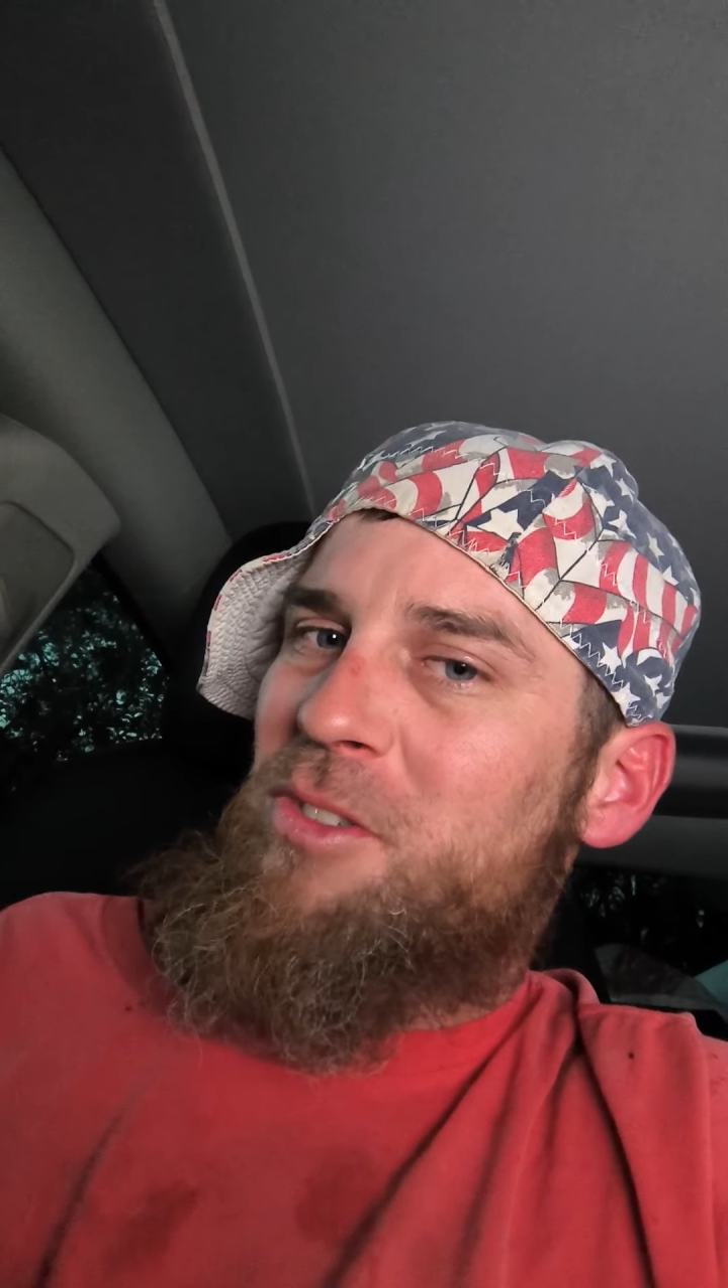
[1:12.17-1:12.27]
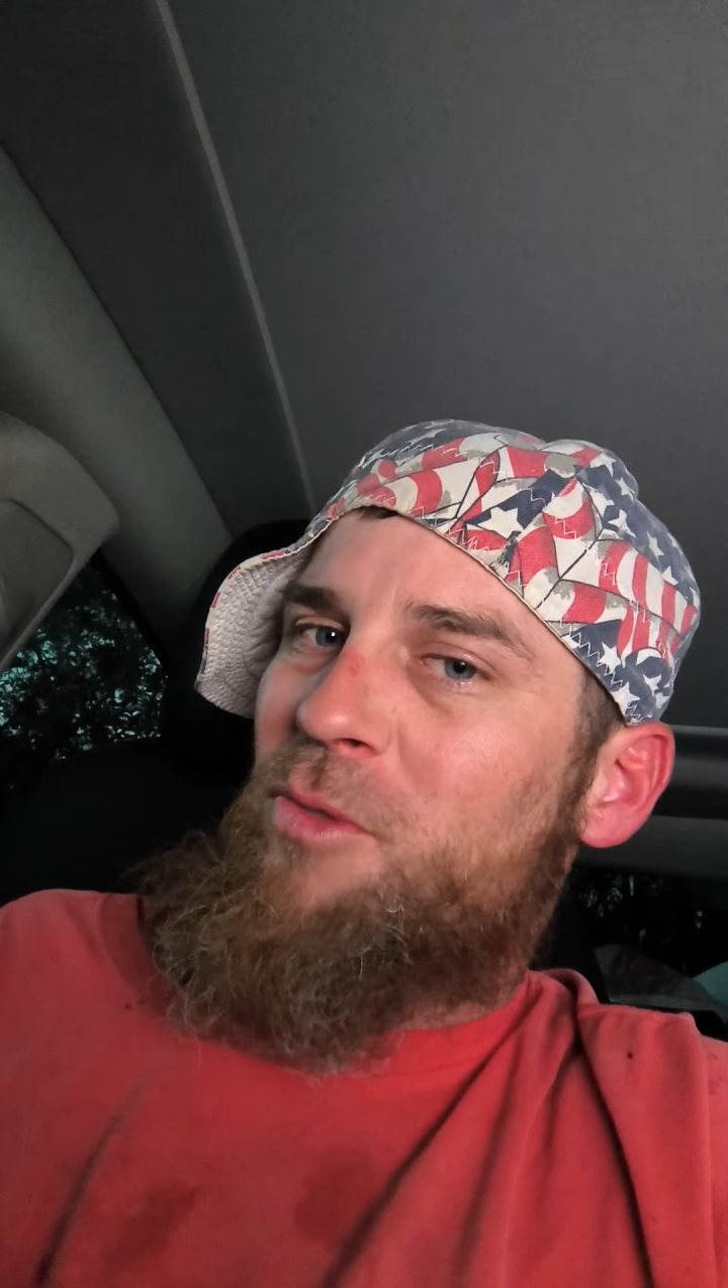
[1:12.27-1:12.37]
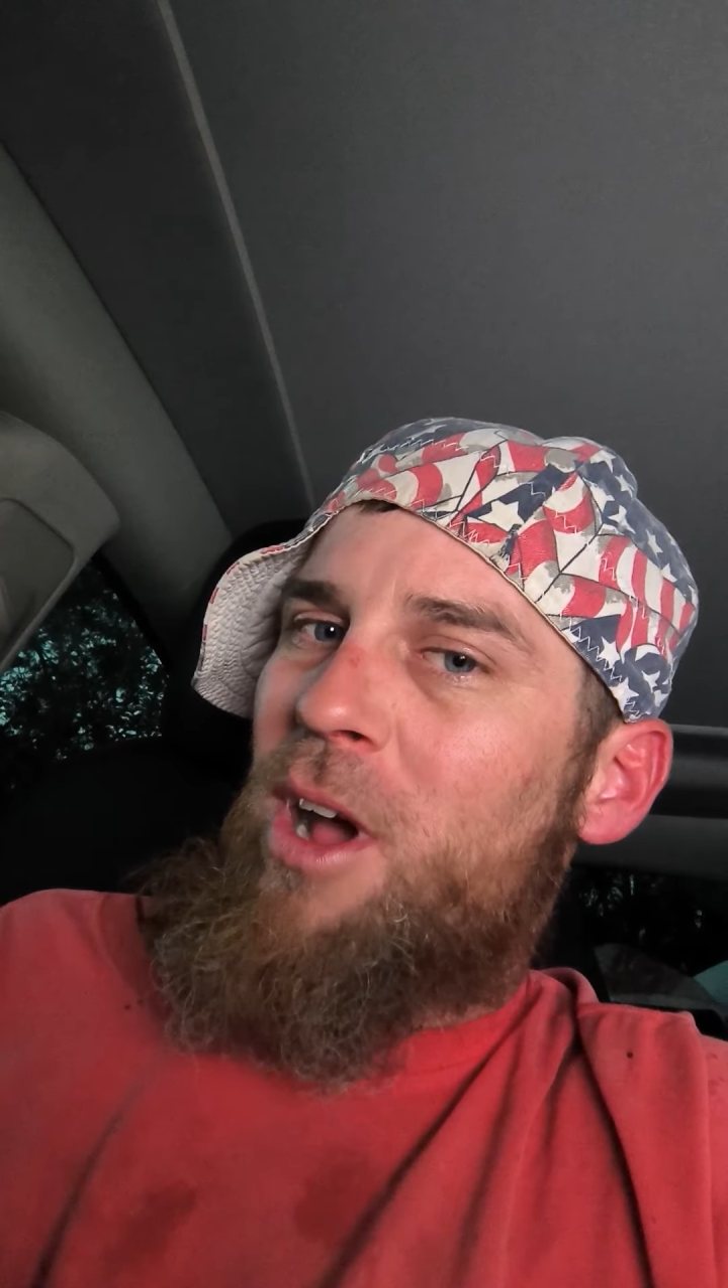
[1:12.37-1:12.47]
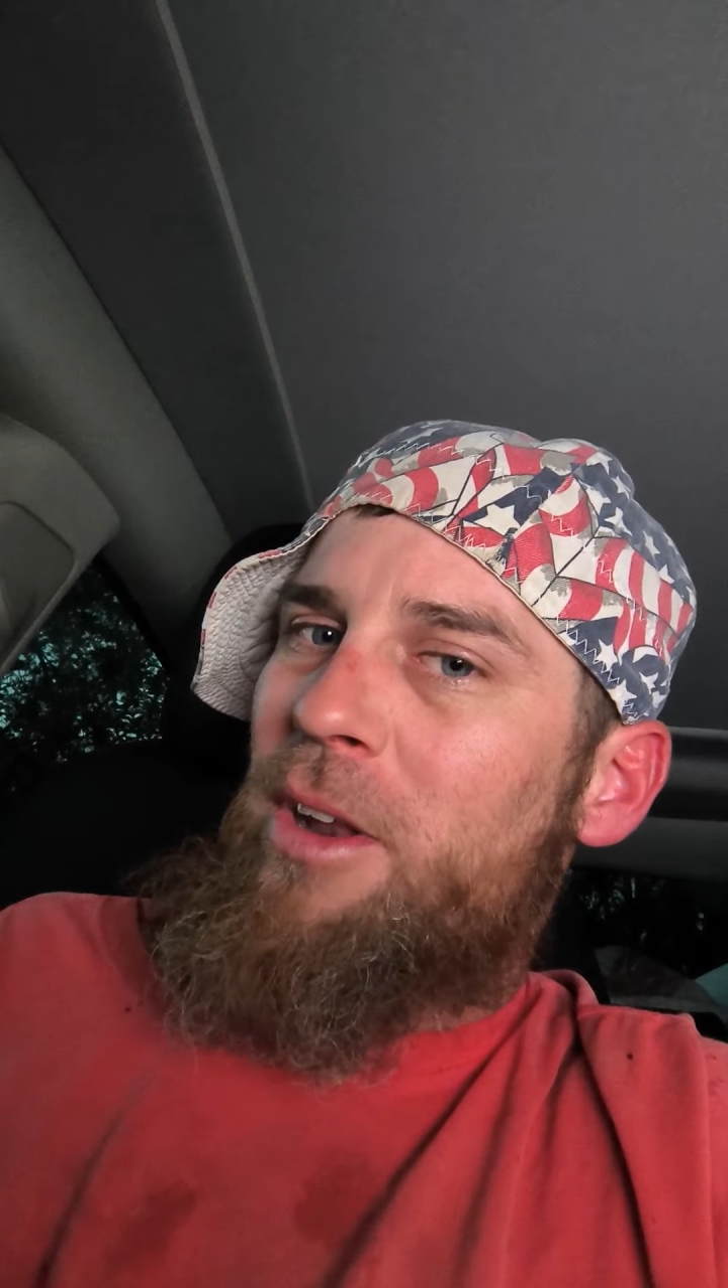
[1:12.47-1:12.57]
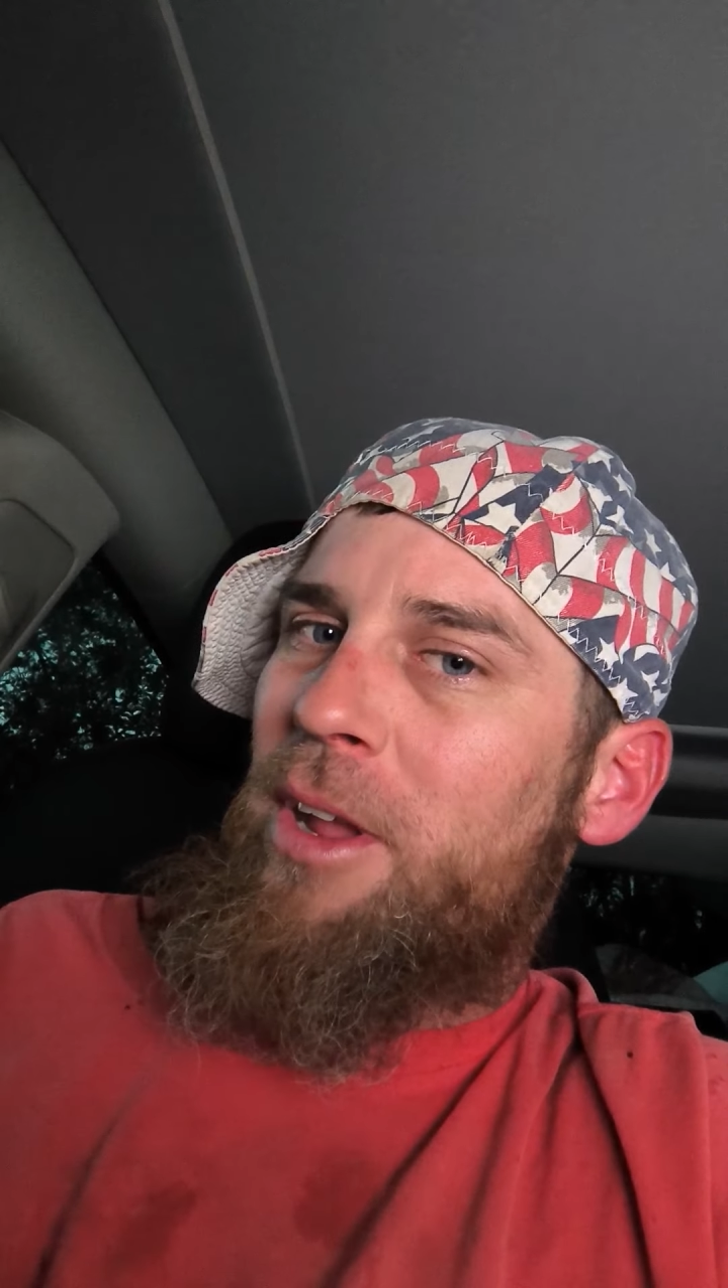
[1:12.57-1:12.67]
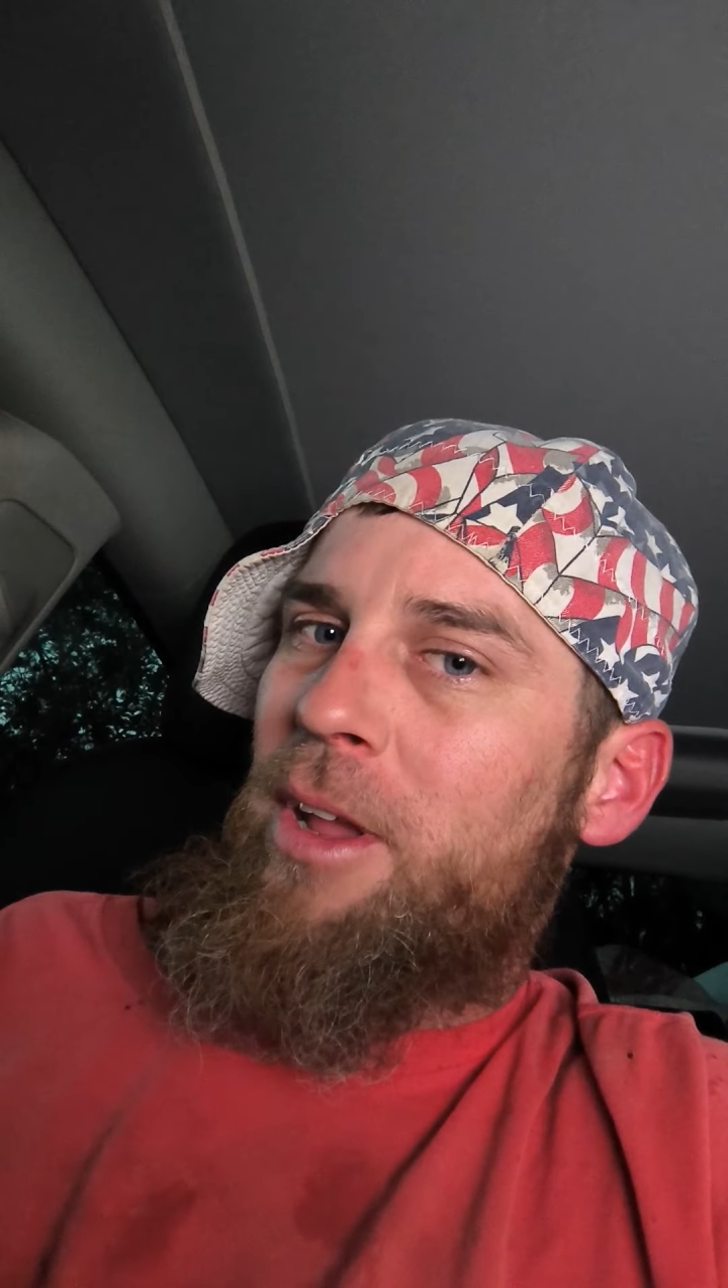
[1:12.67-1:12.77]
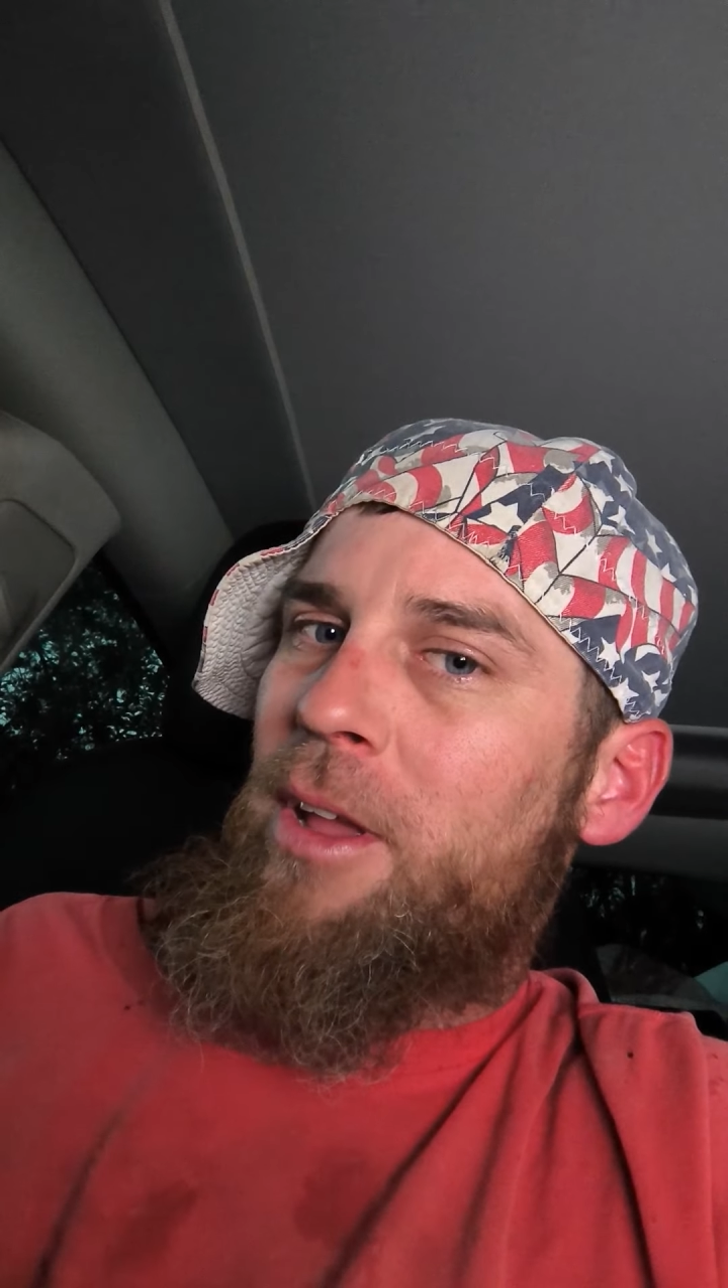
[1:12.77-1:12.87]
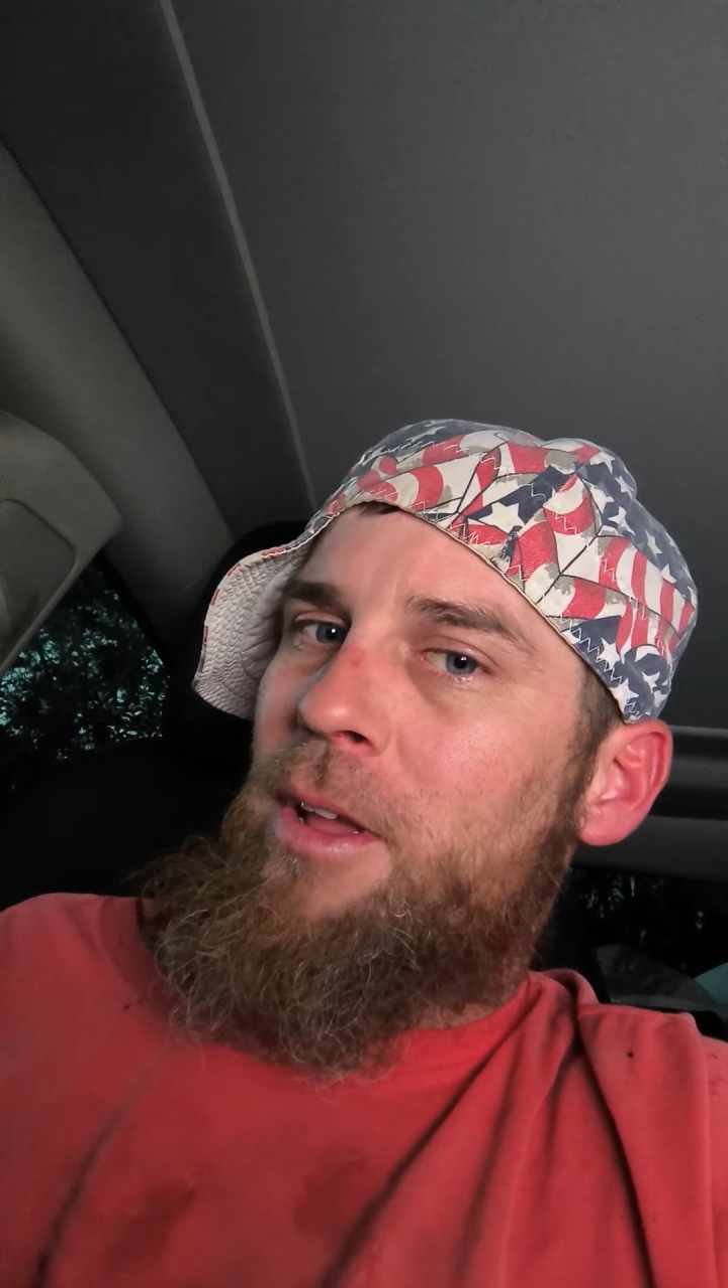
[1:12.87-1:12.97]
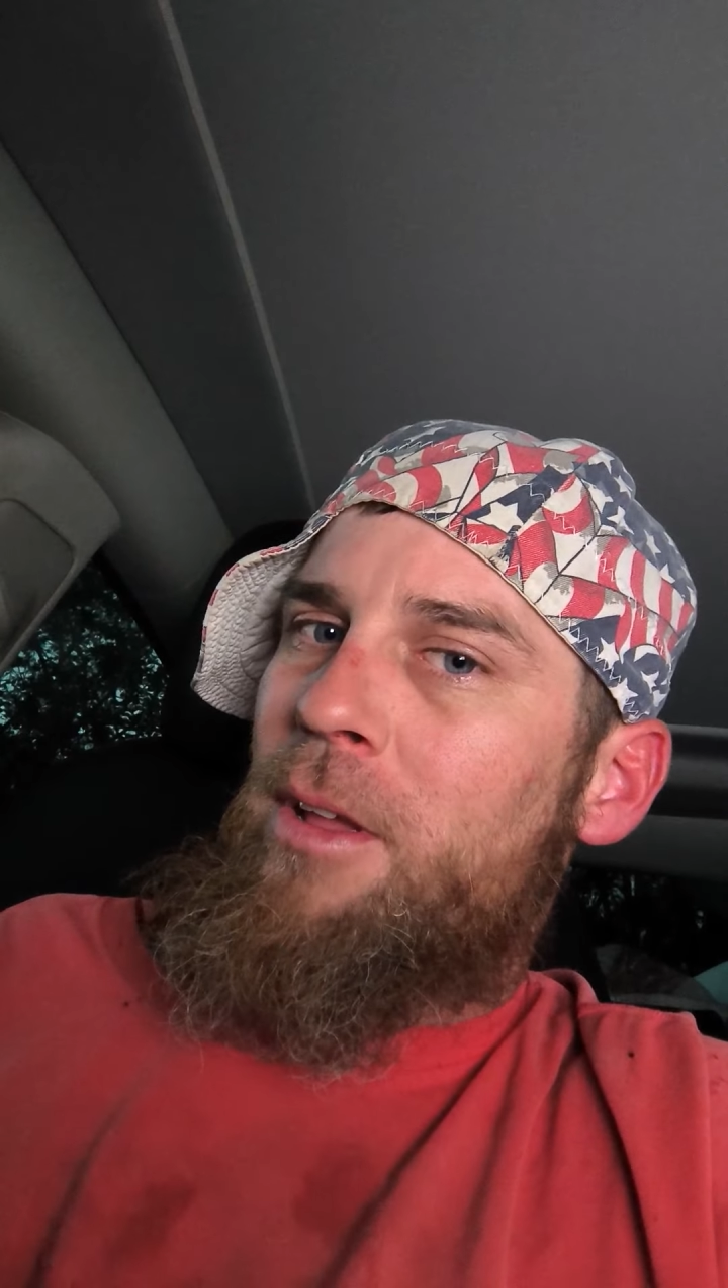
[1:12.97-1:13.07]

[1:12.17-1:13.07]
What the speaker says: it's rotting?